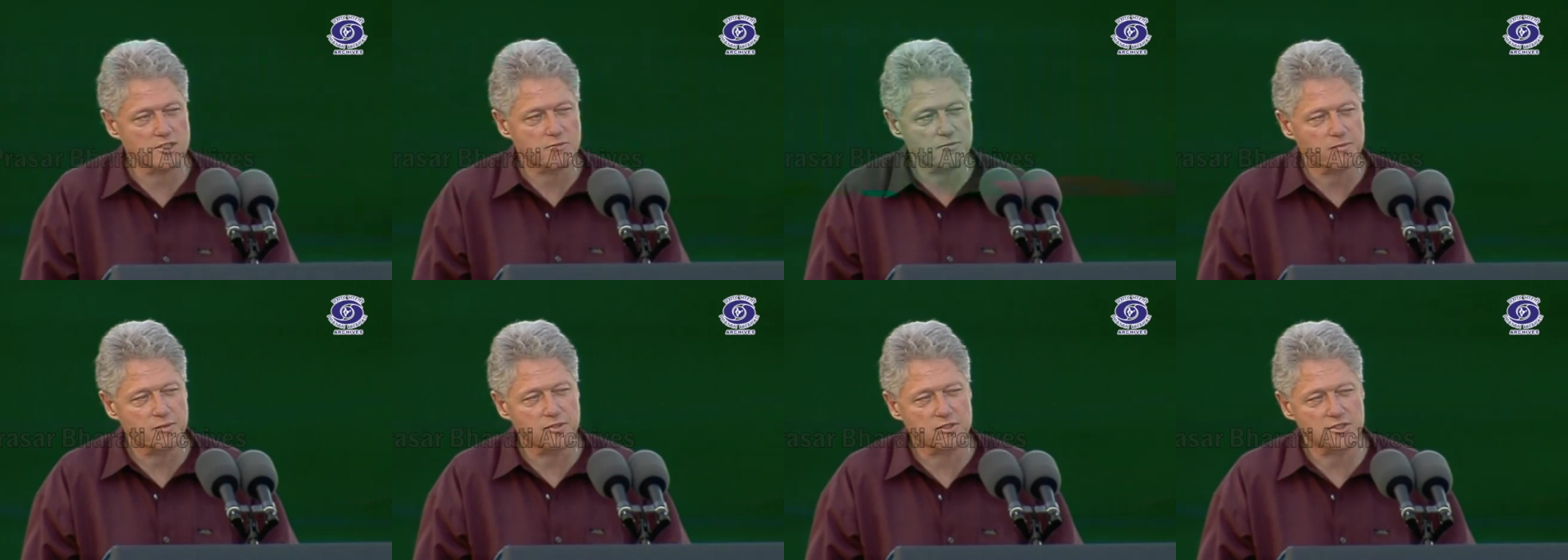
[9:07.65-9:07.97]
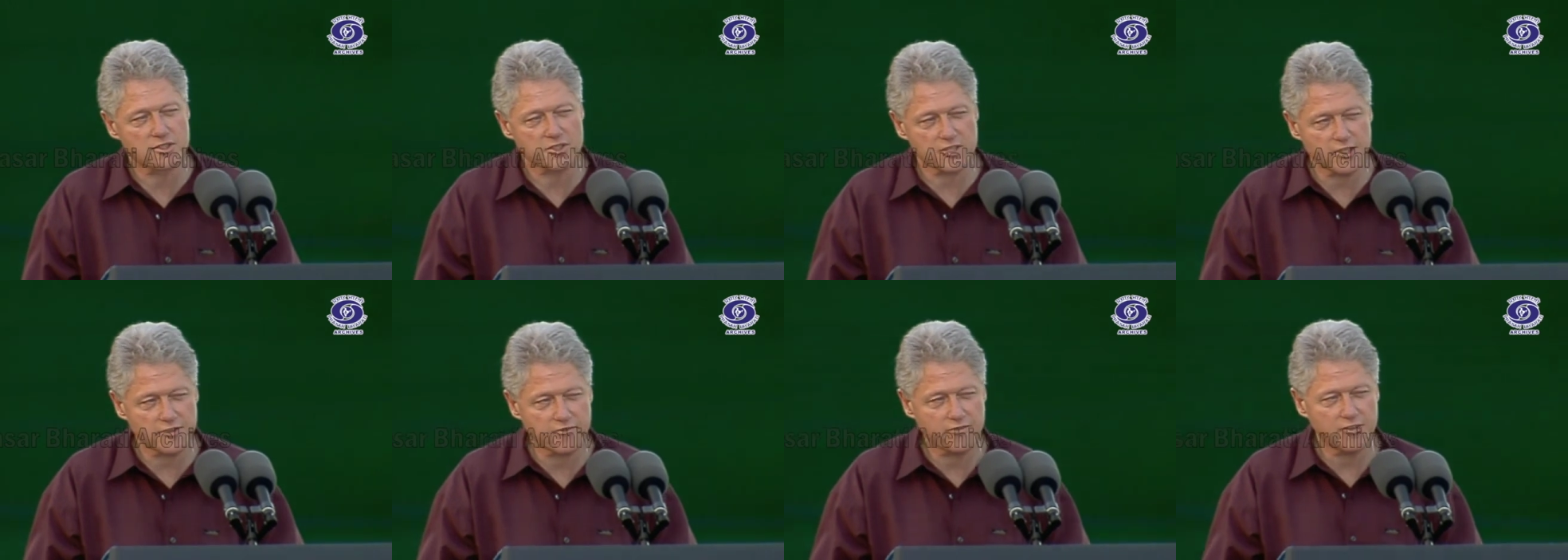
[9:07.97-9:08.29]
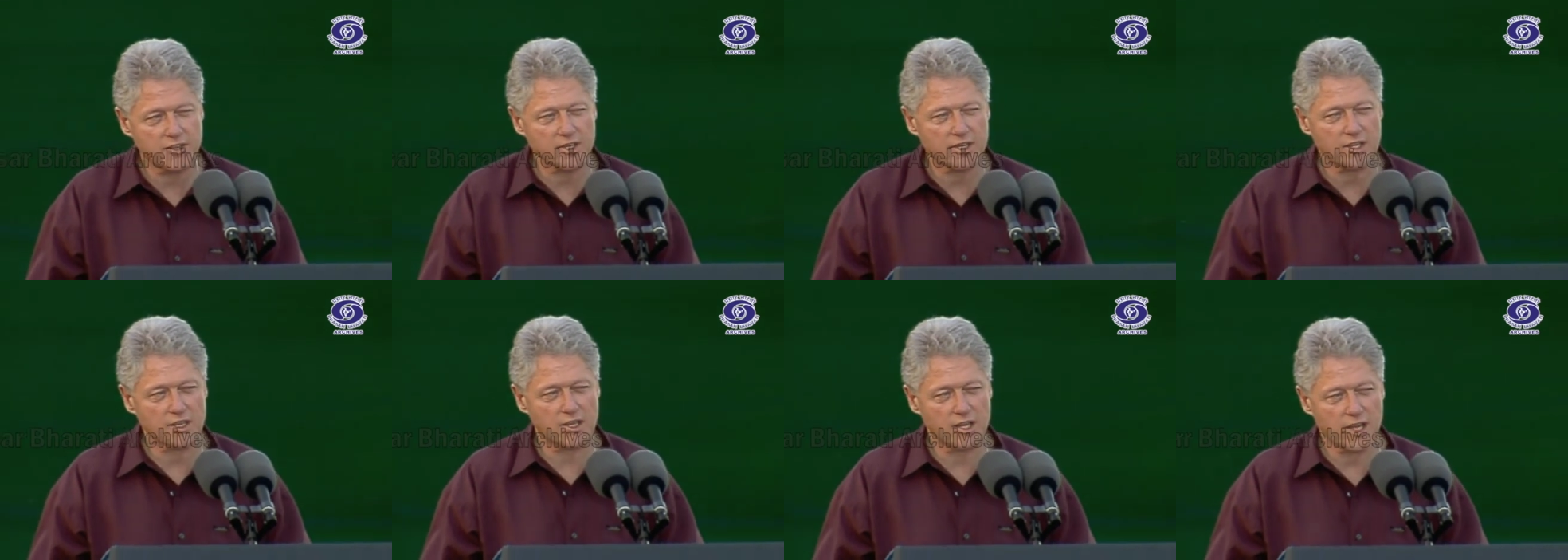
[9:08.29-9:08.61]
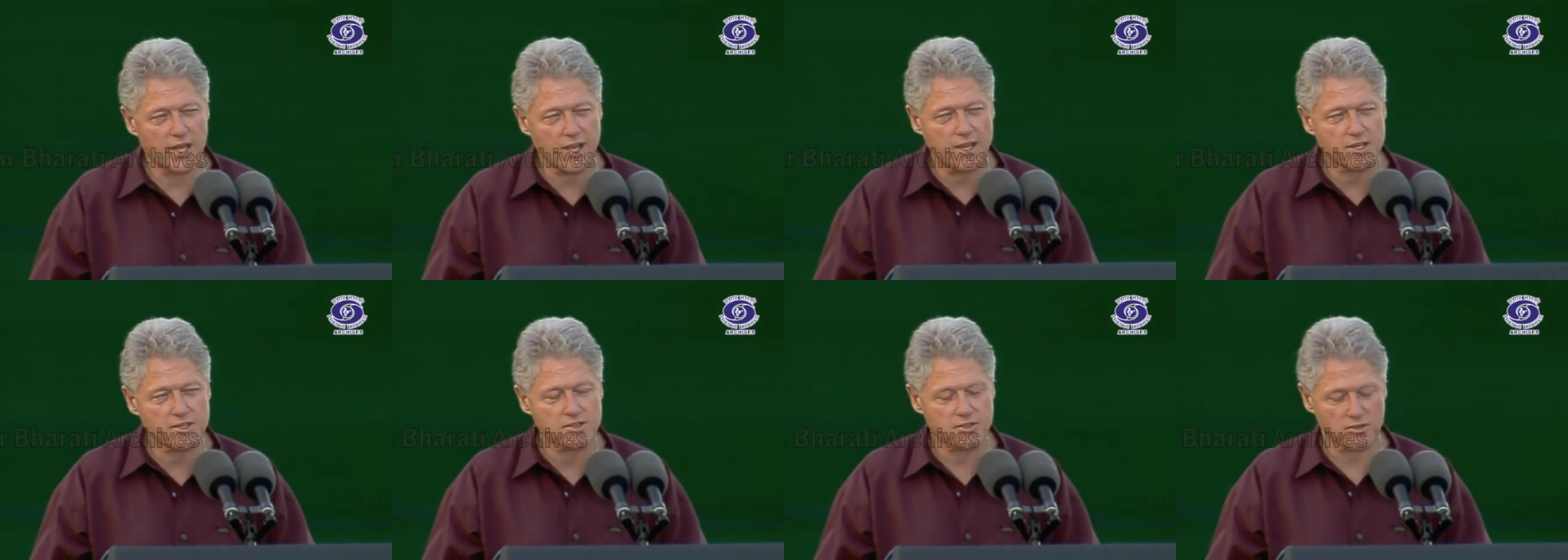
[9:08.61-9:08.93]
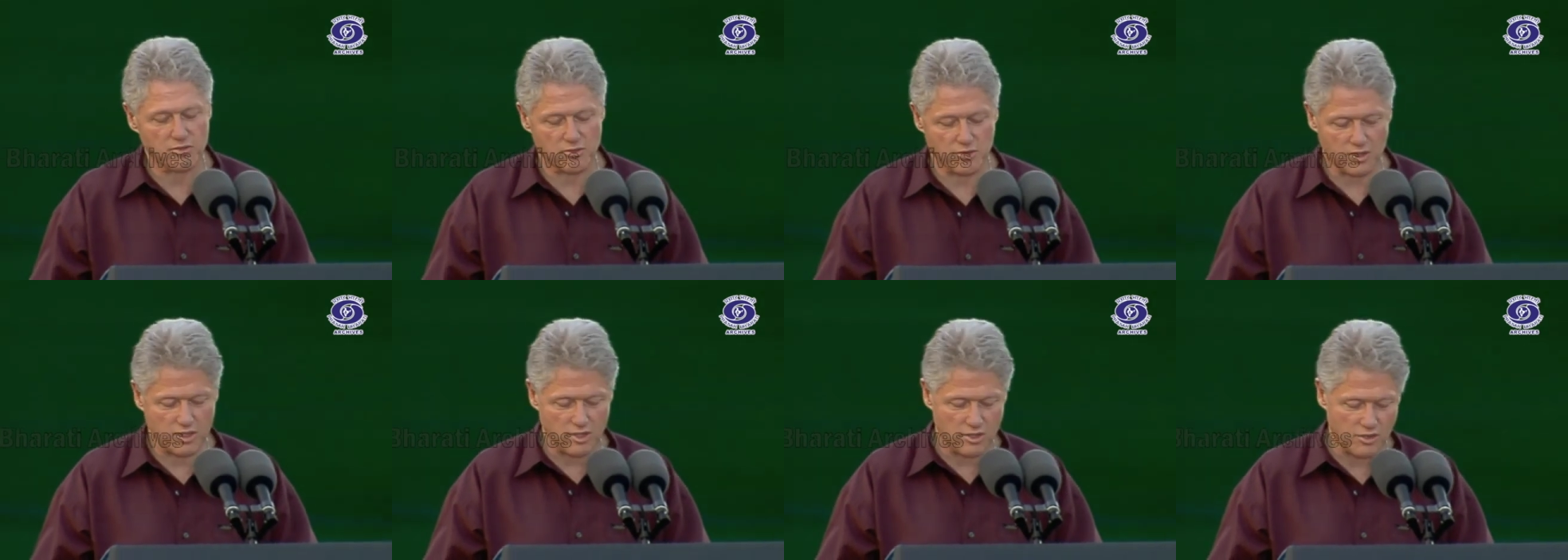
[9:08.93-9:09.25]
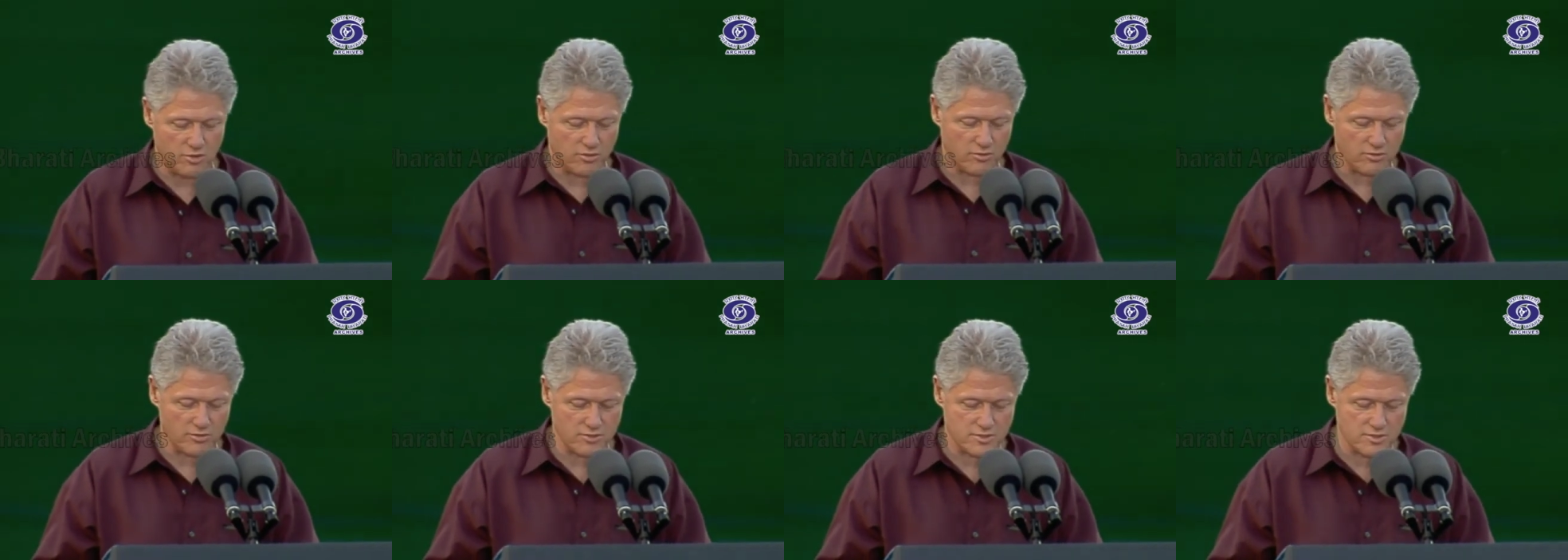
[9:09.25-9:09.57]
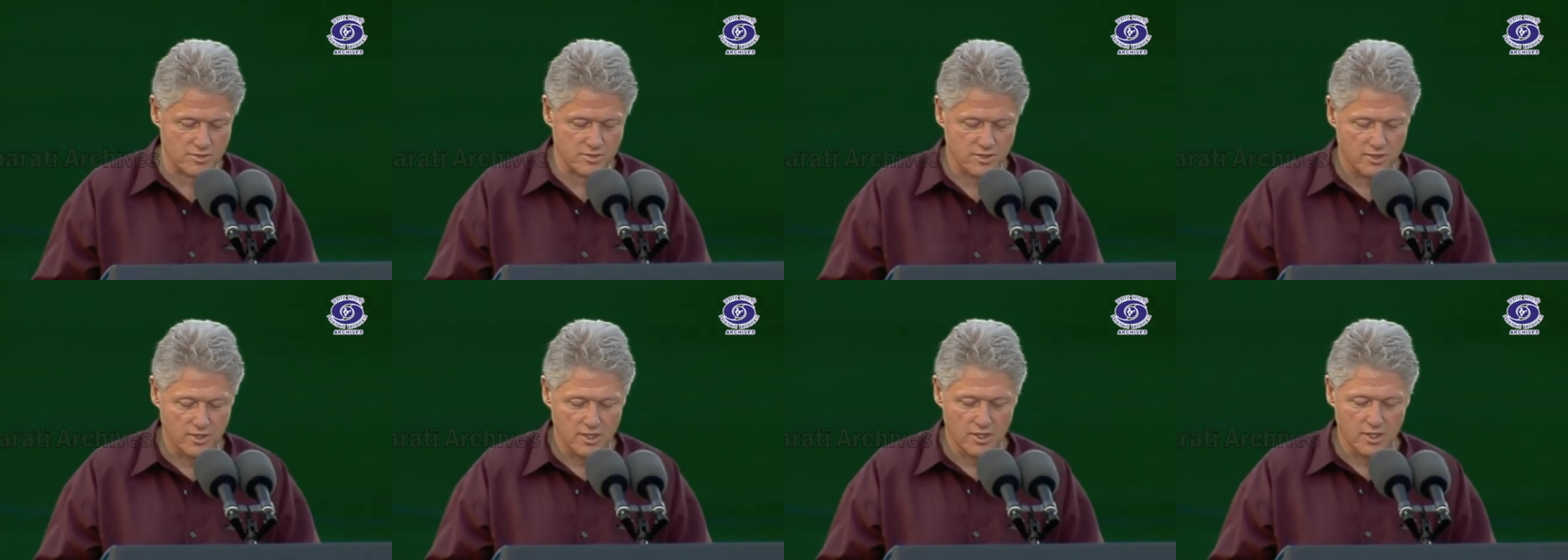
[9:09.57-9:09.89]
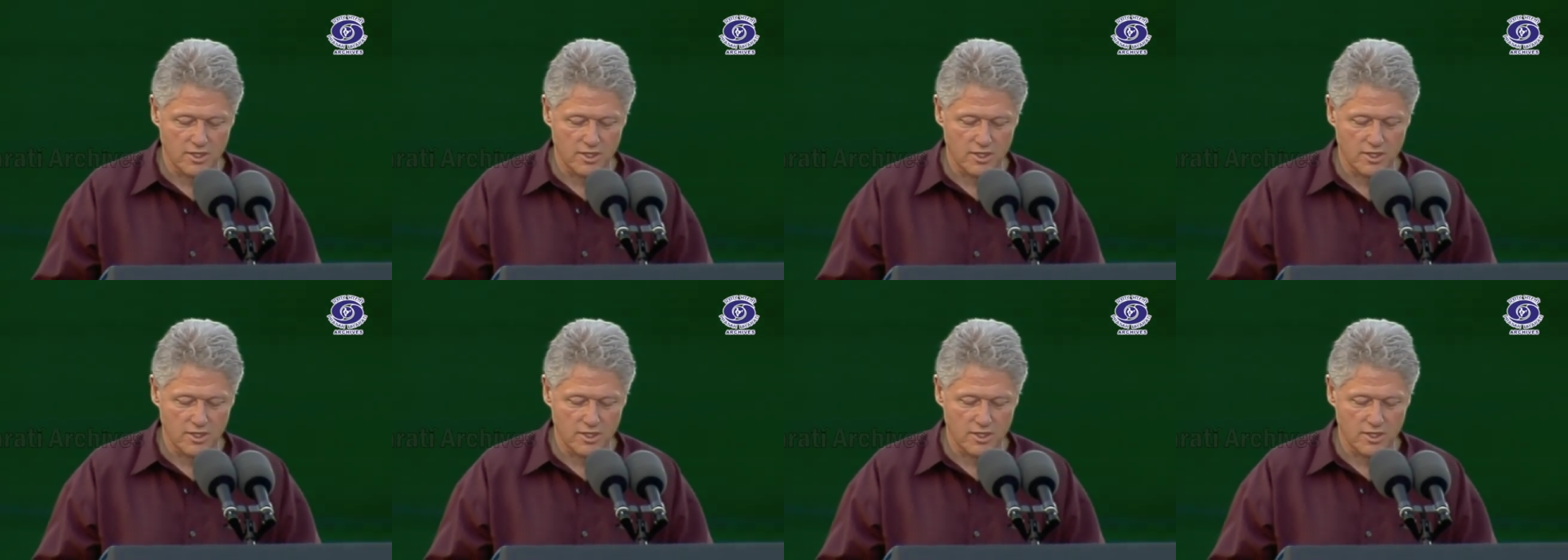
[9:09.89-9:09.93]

specific national goals